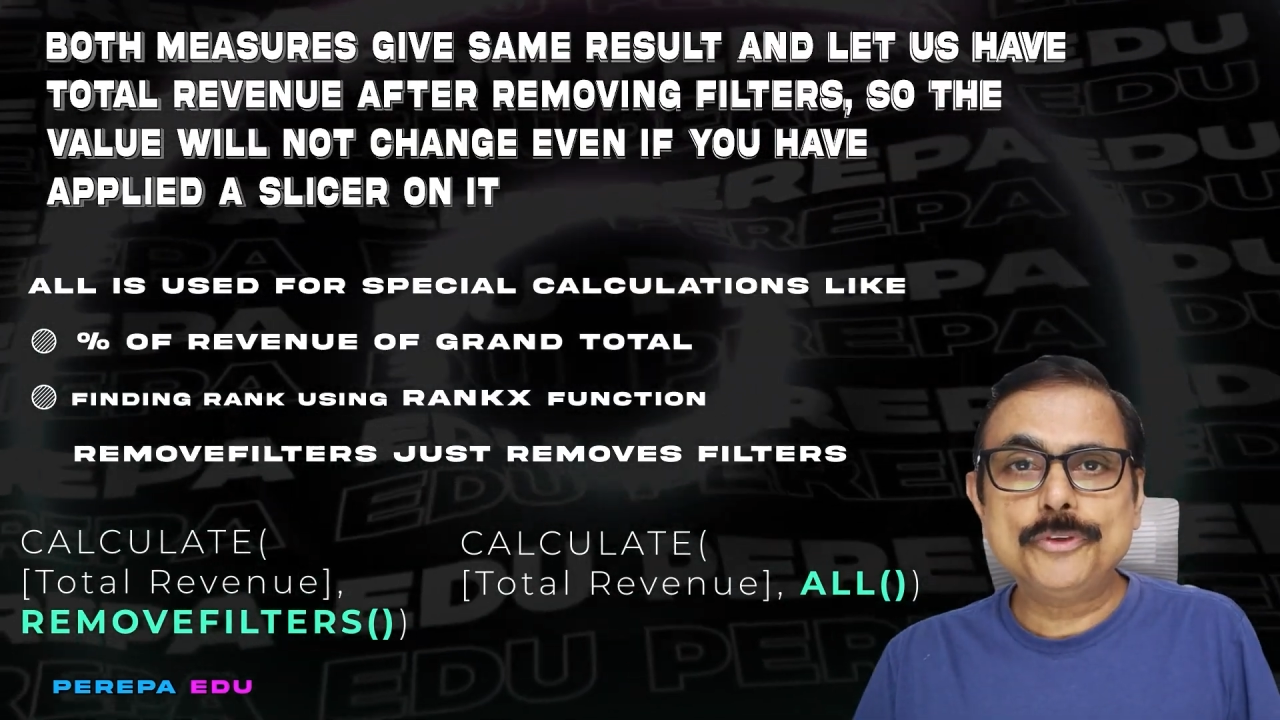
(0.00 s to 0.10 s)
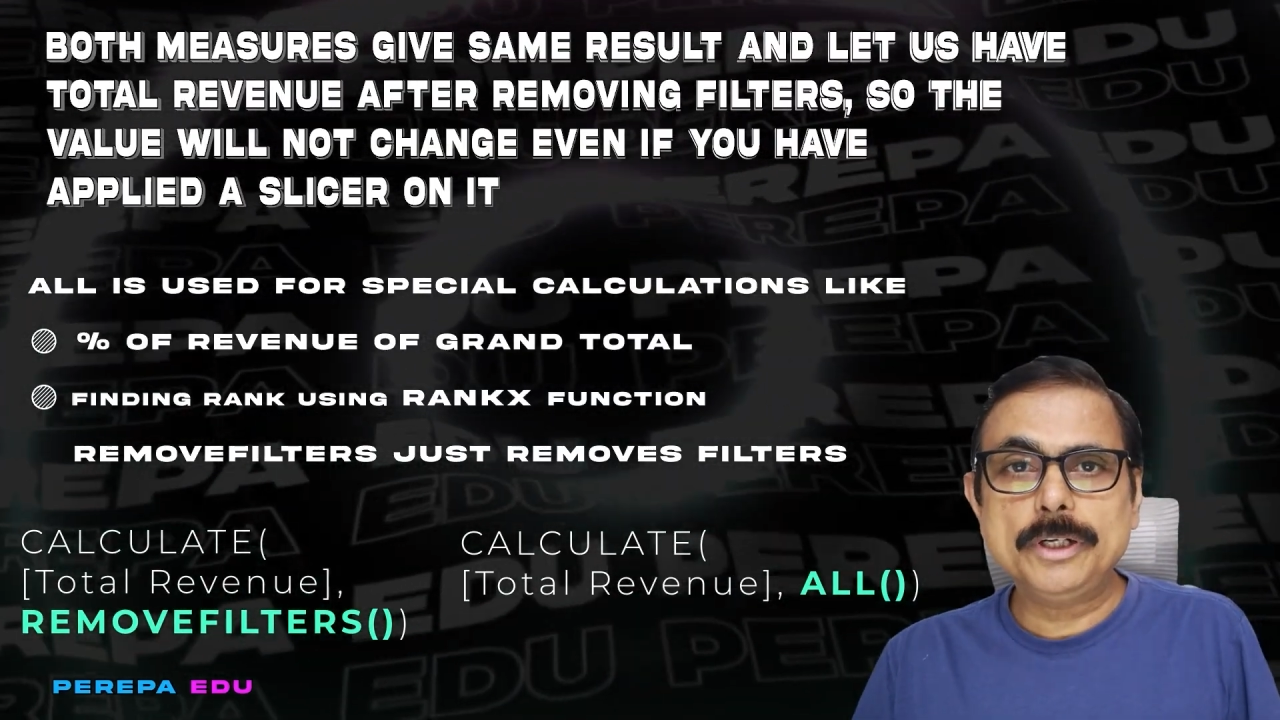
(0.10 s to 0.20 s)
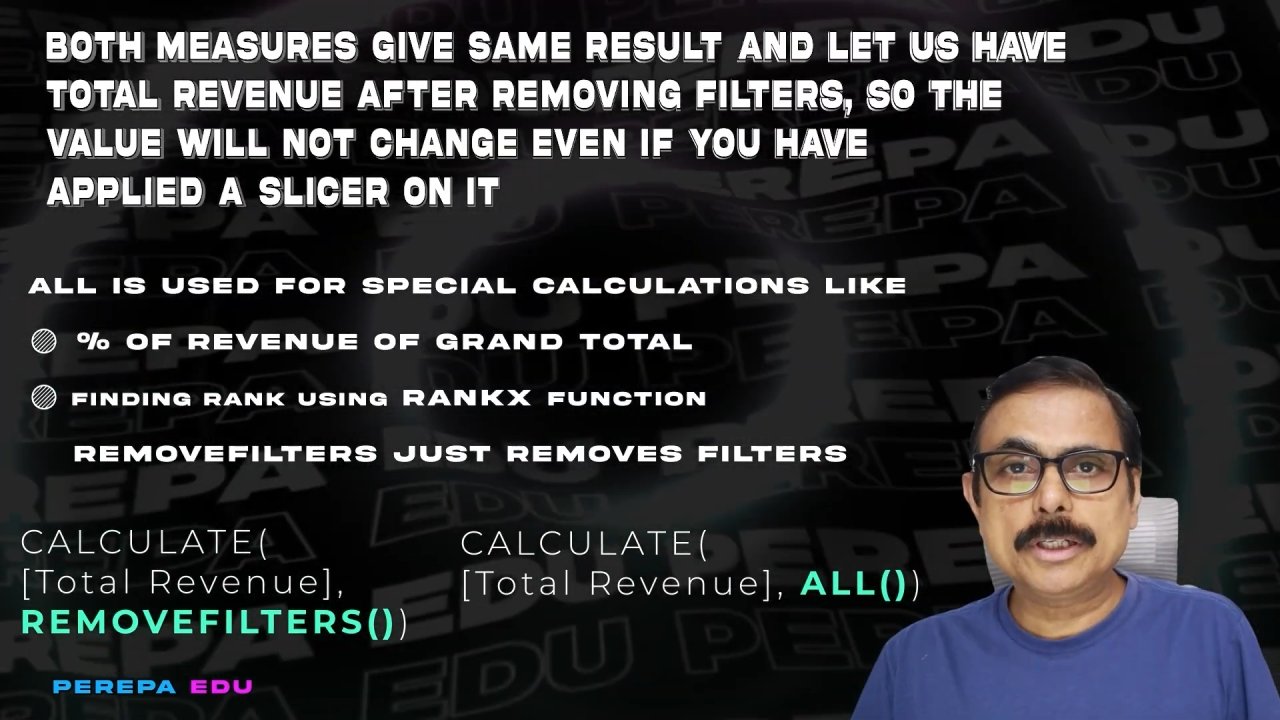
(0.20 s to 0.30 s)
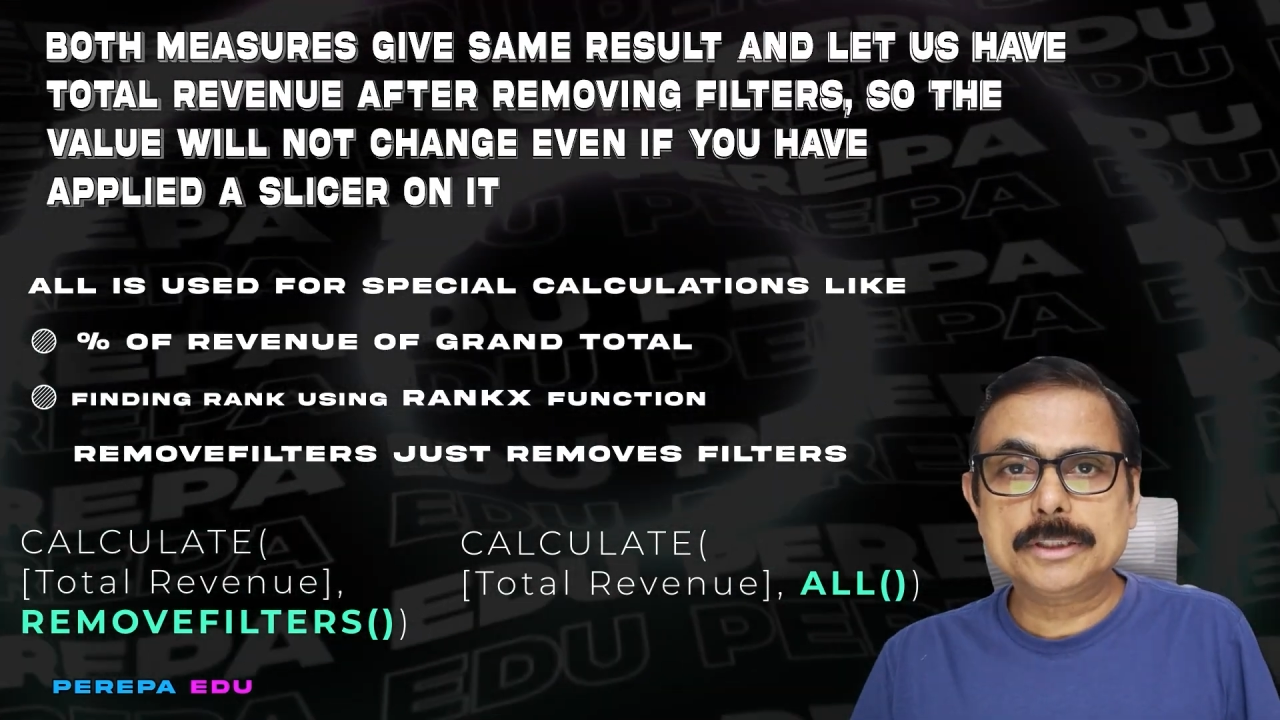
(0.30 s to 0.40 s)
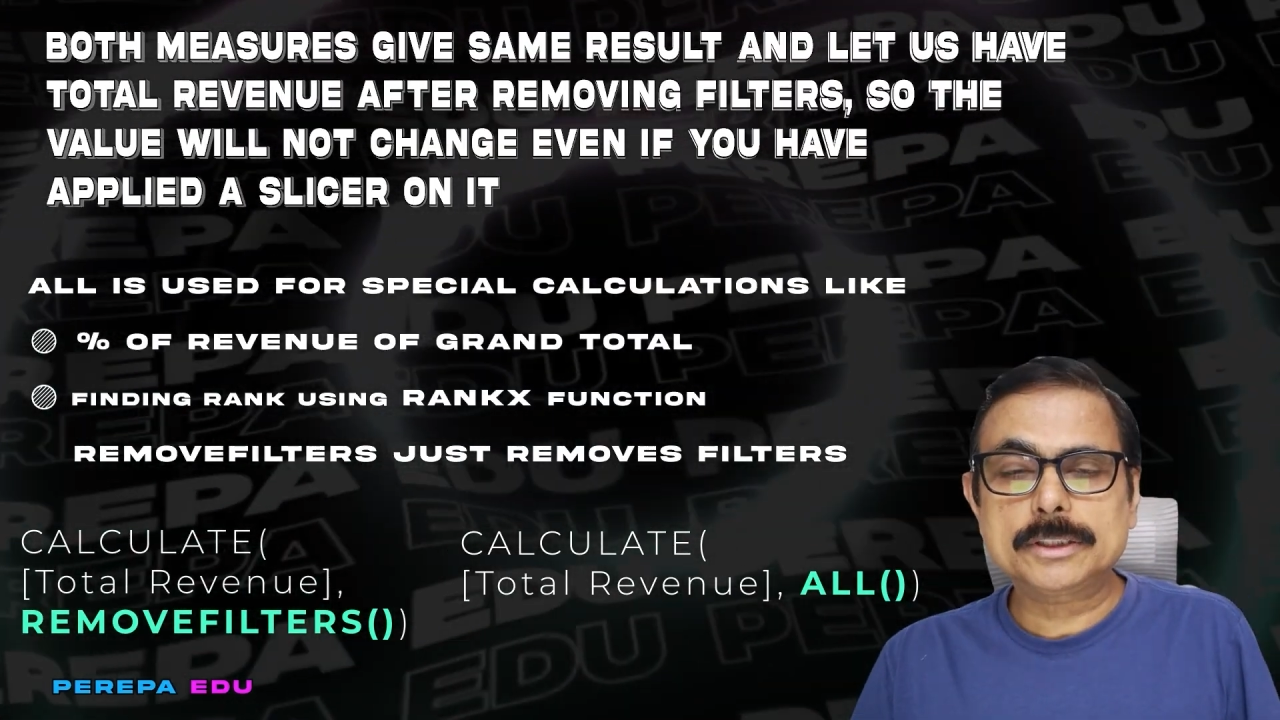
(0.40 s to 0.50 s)

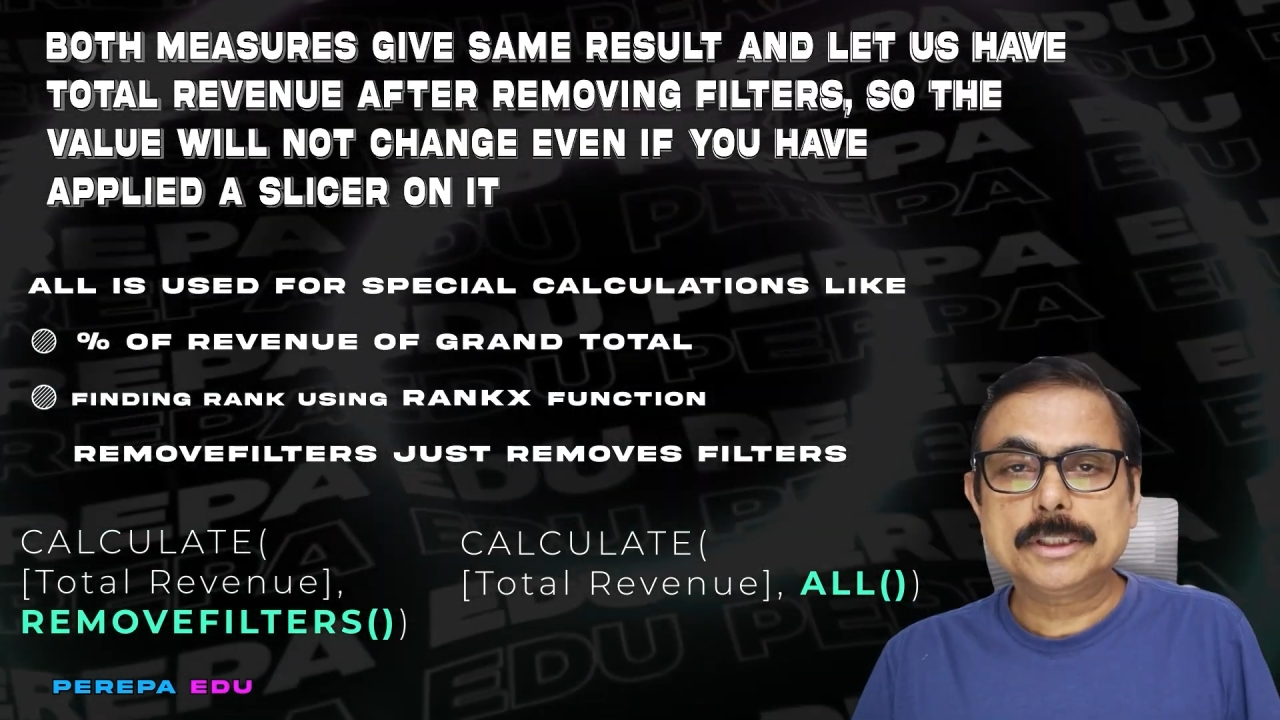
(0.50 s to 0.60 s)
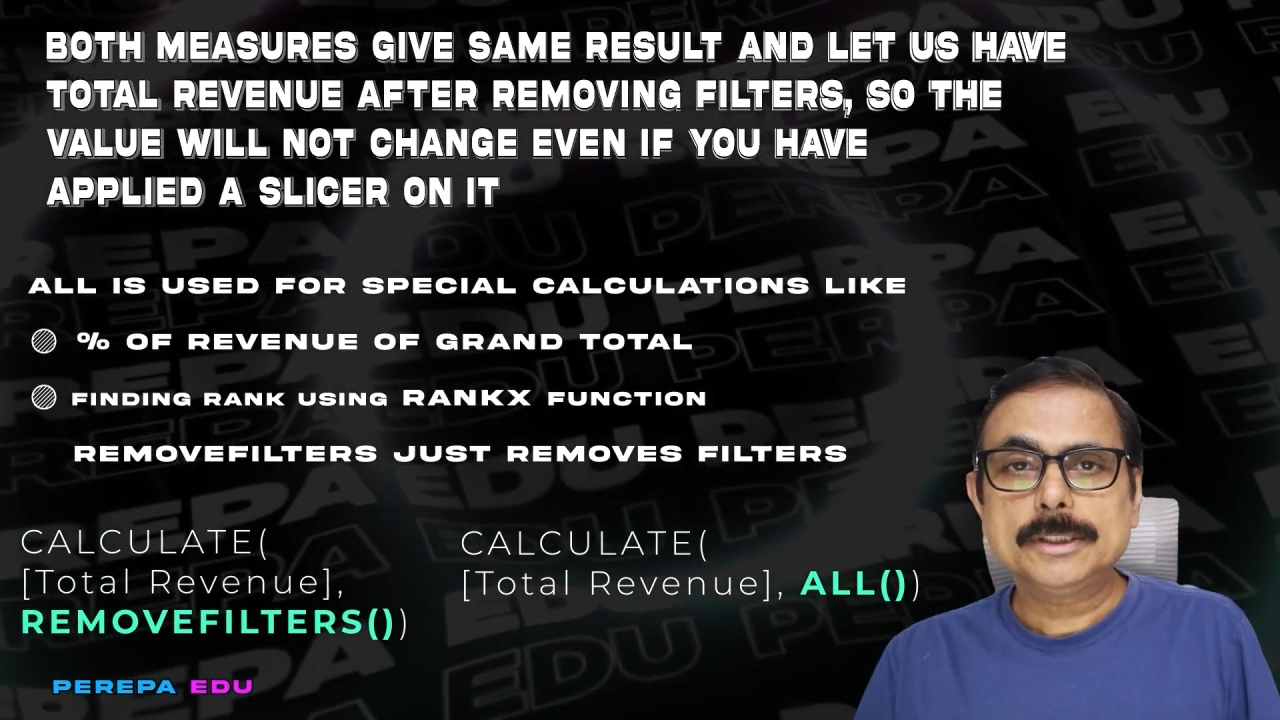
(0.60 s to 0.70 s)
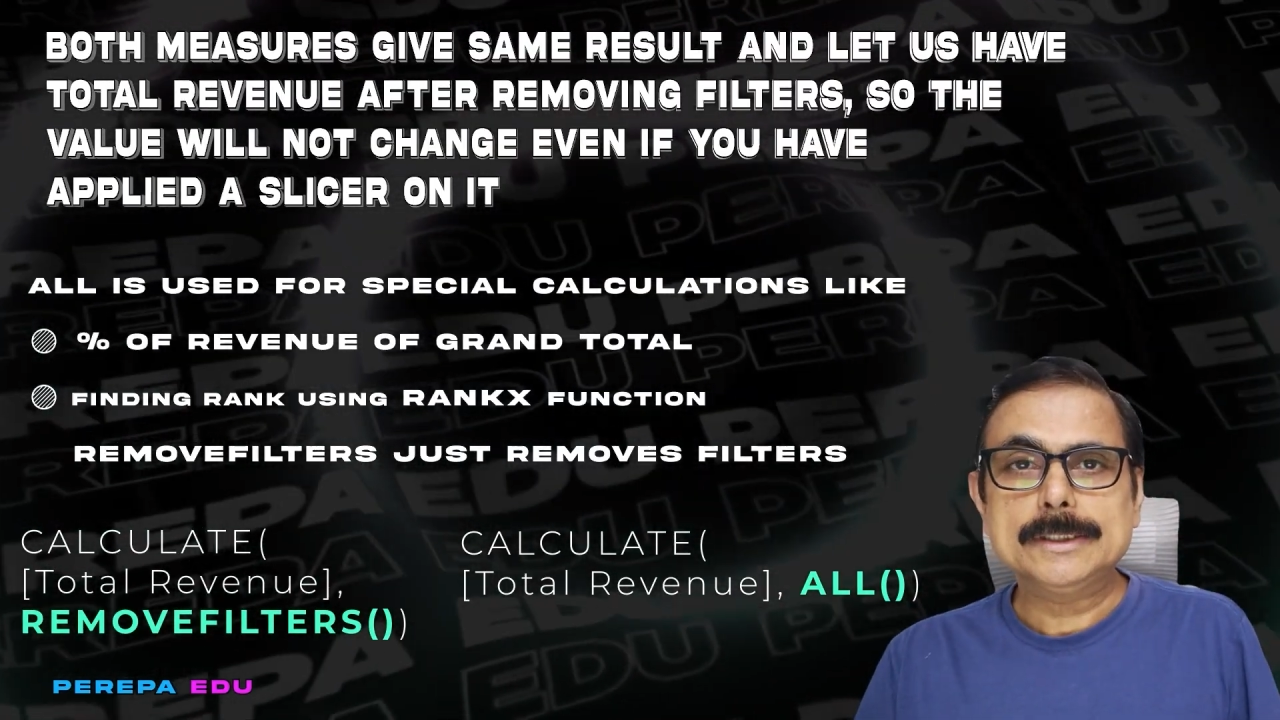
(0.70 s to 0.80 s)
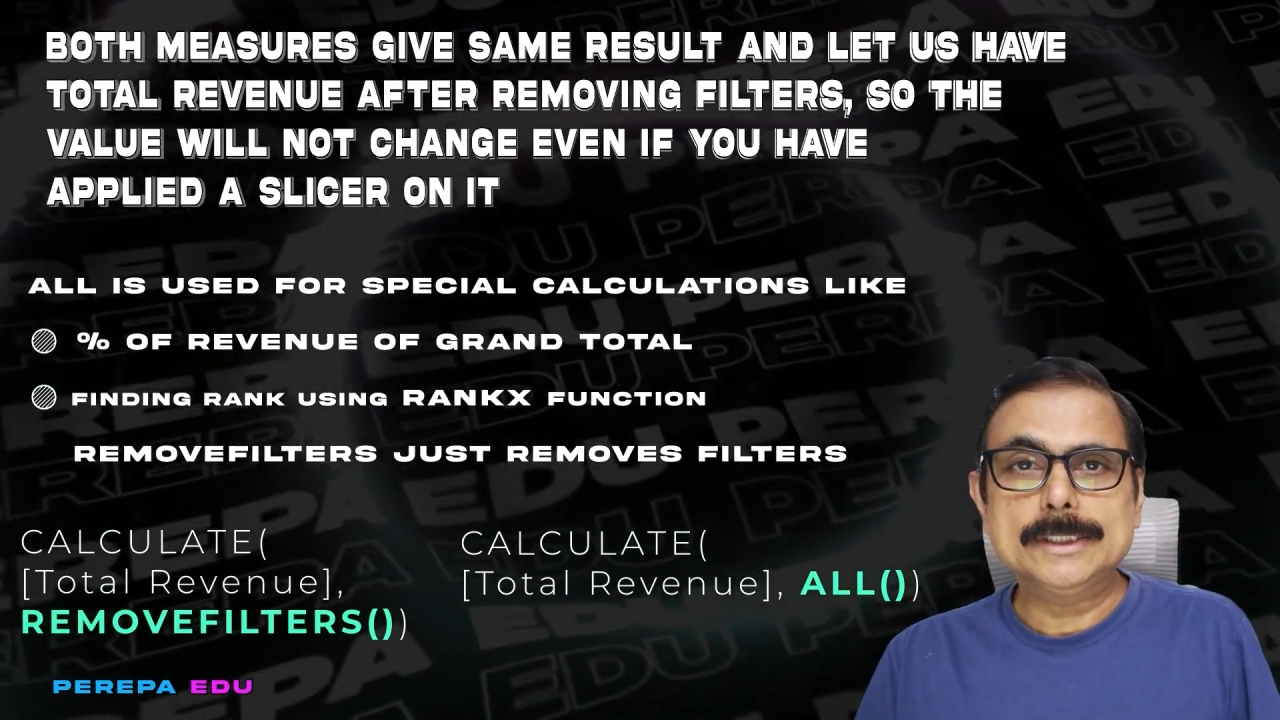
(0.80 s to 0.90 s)
filters